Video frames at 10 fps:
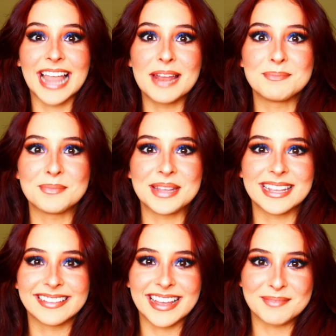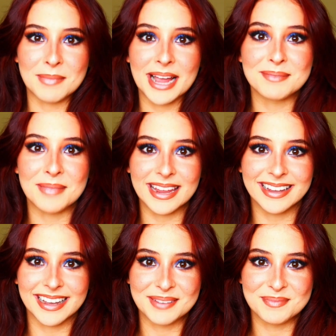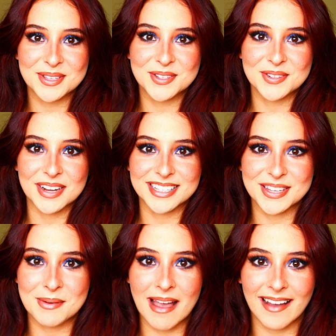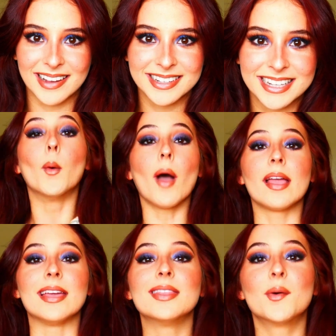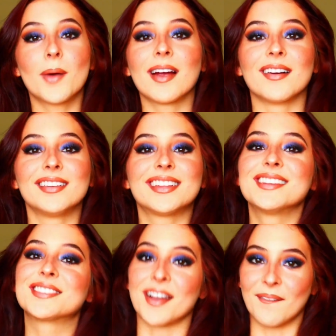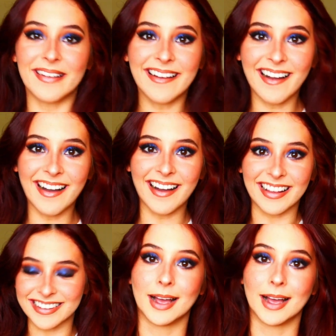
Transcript: Let my makeup stress you out. What in the world is going on?